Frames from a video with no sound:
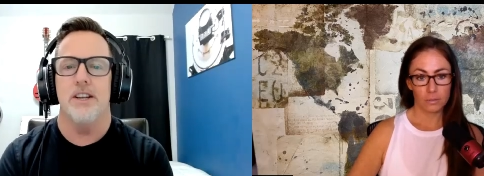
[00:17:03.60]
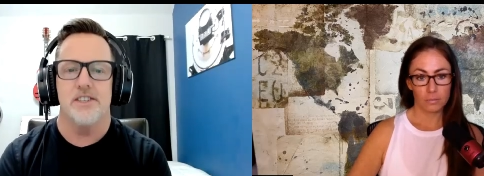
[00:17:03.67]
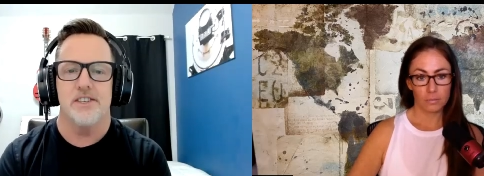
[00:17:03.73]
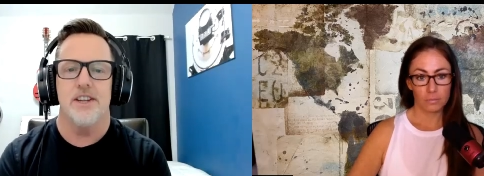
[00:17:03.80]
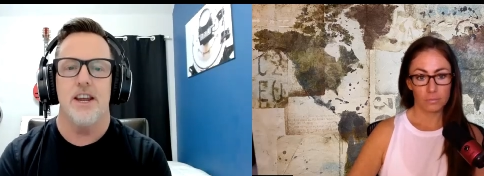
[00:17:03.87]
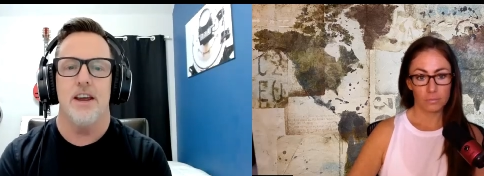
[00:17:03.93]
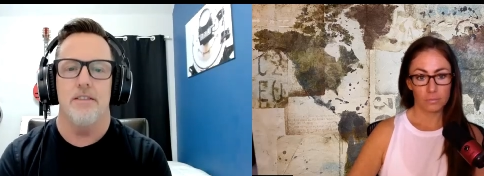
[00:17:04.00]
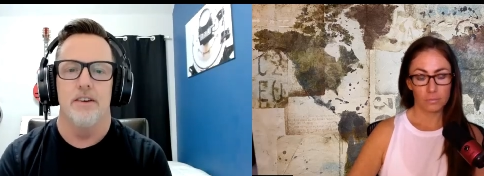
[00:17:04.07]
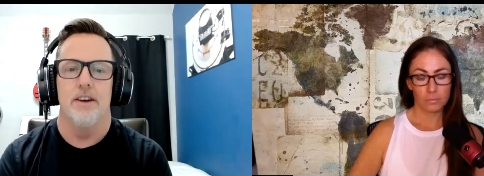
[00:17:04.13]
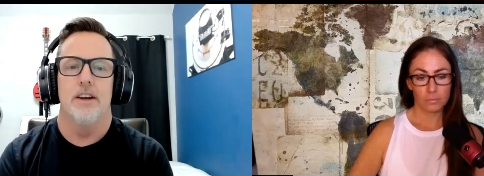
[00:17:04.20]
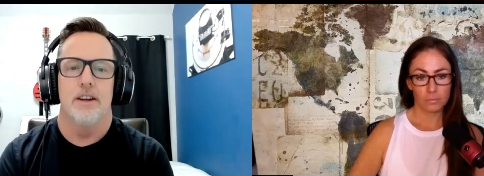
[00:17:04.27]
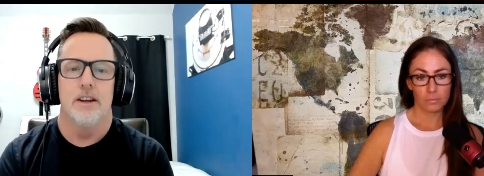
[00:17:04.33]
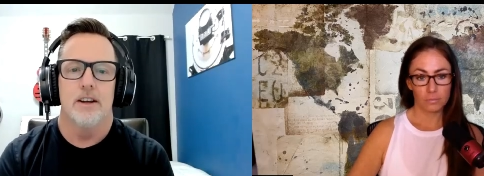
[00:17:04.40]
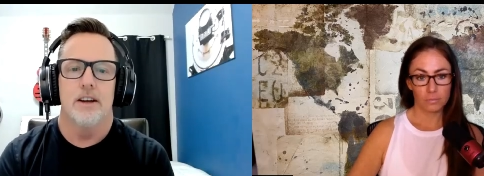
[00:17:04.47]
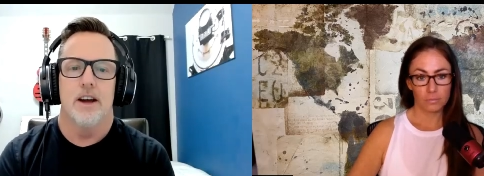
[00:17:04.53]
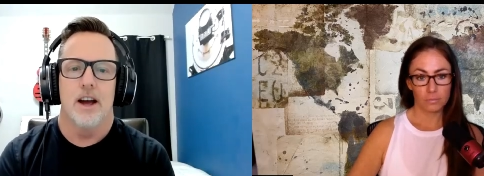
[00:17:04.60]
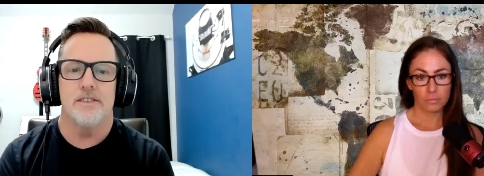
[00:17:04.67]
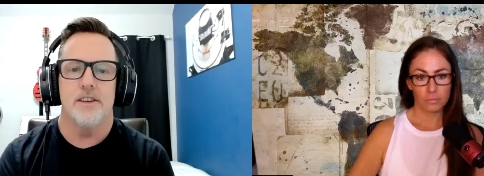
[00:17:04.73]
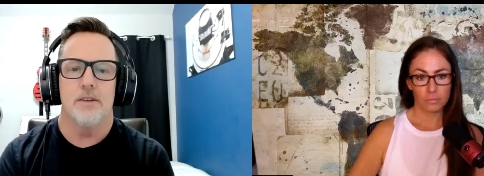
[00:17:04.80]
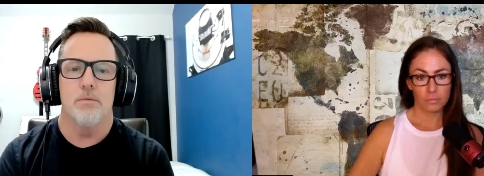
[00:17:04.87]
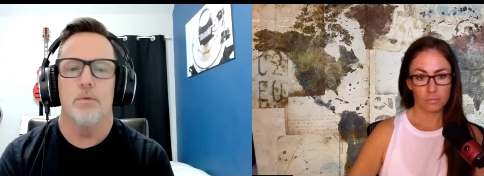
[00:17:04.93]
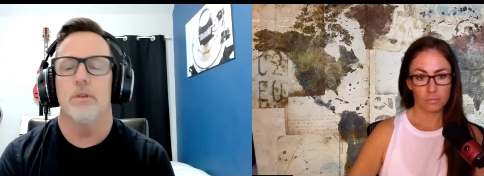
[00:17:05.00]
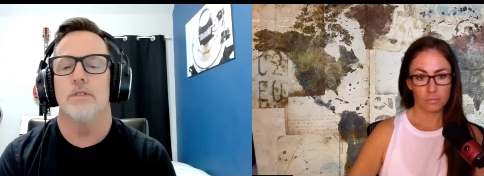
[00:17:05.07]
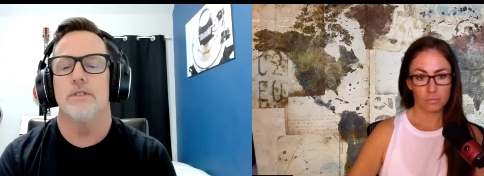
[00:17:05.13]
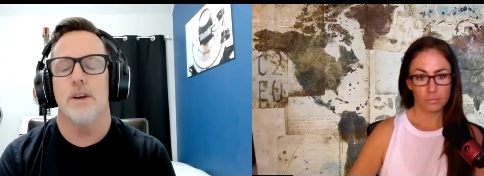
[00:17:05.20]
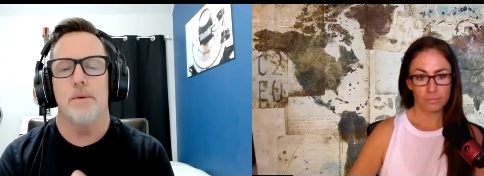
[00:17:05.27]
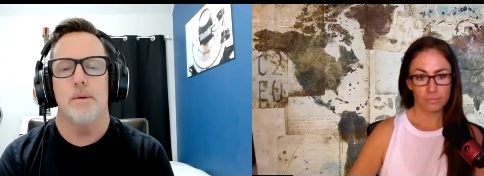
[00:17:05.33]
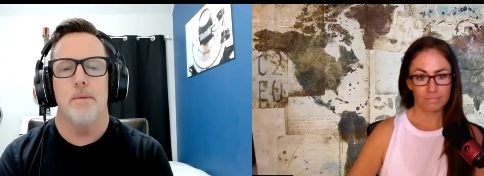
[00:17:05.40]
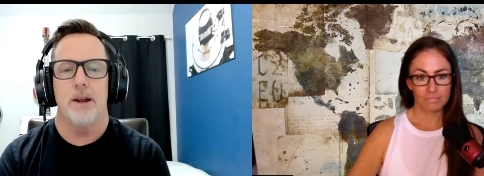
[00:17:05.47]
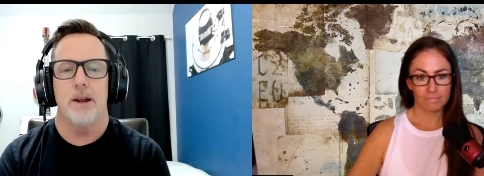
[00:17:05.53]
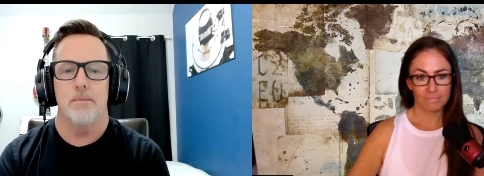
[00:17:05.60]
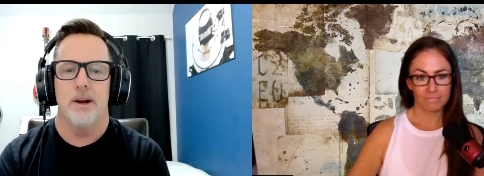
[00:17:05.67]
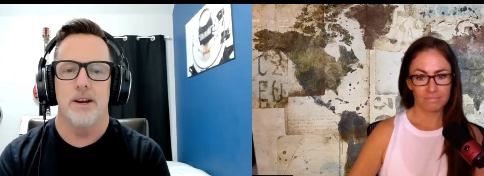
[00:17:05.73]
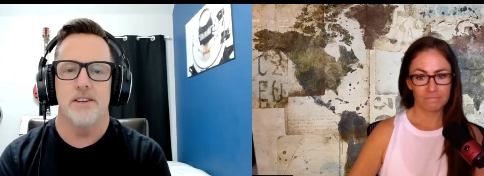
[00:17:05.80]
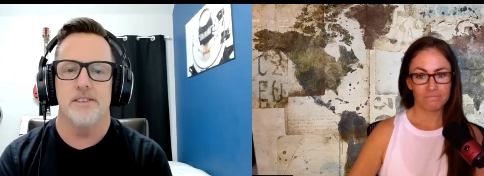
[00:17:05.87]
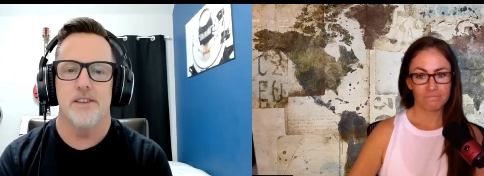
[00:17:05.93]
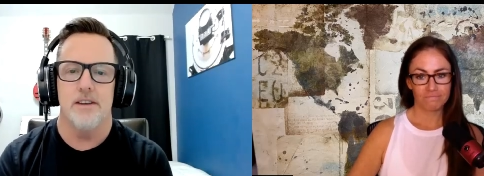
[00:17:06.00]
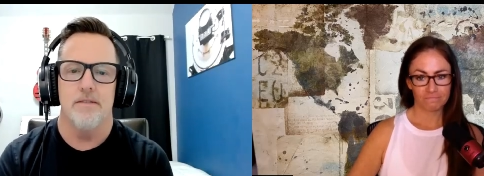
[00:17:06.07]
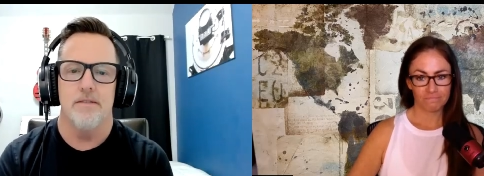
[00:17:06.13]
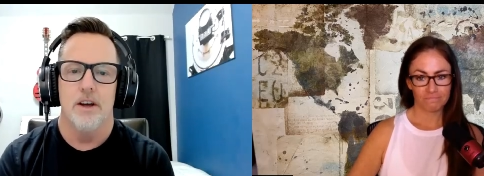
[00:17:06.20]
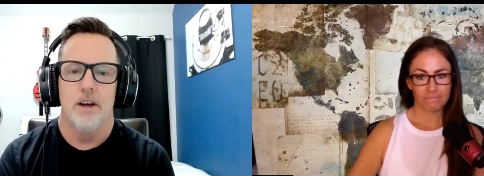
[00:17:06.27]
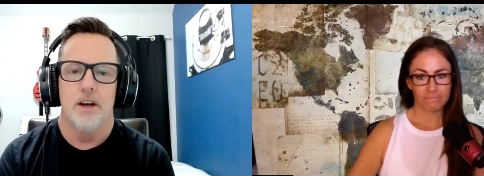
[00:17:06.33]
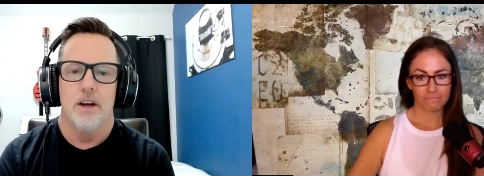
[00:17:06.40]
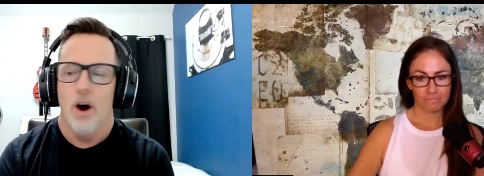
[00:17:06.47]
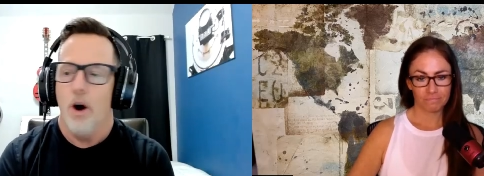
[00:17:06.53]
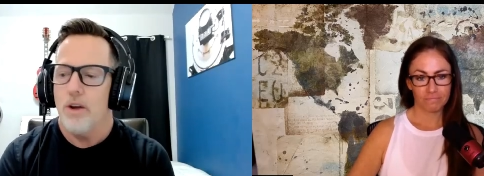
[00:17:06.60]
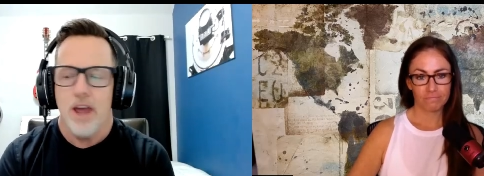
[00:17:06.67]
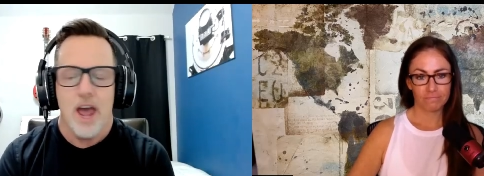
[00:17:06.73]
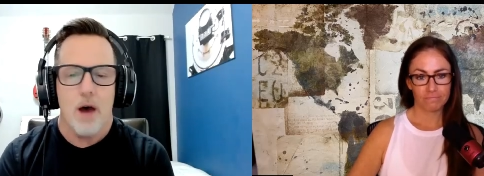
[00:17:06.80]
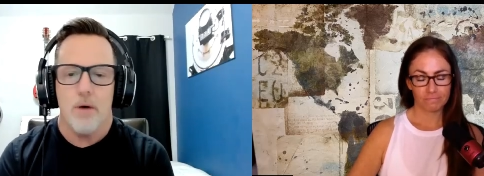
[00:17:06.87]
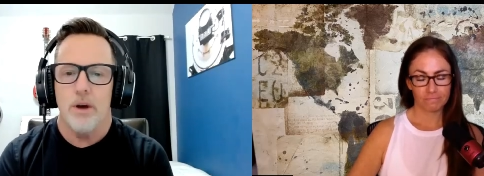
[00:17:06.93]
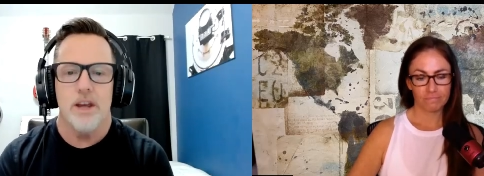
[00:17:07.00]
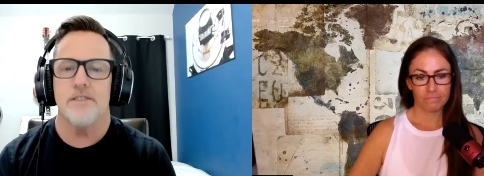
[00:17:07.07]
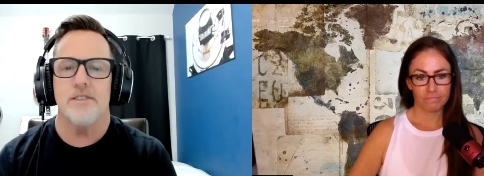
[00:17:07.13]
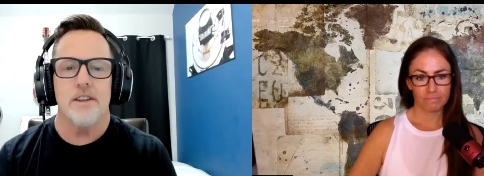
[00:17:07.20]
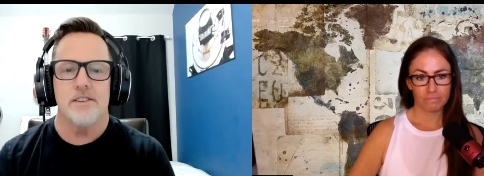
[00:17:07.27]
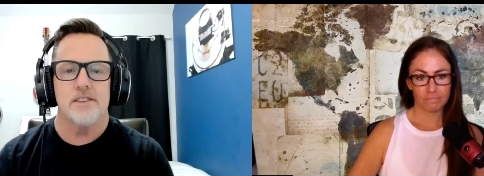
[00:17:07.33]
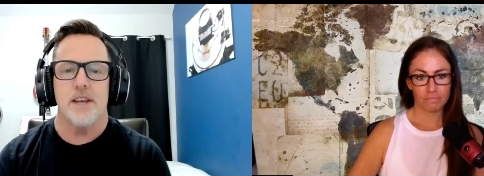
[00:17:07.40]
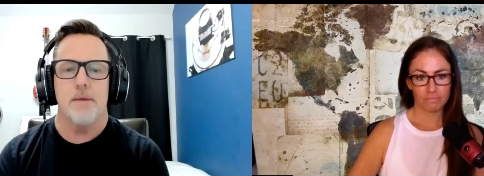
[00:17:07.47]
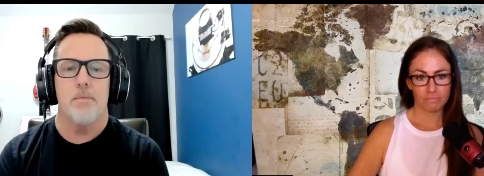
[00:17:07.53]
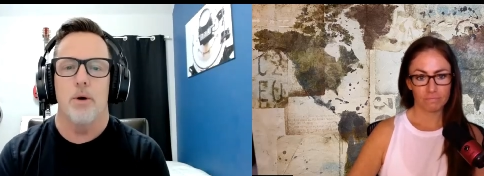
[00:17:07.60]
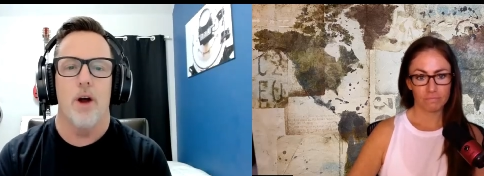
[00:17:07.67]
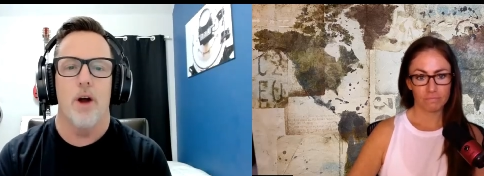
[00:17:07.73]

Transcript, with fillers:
Speaker 1: Steve. I said, well, tell me about your buddy, Steve. Oh yeah. Well, he's in the same boat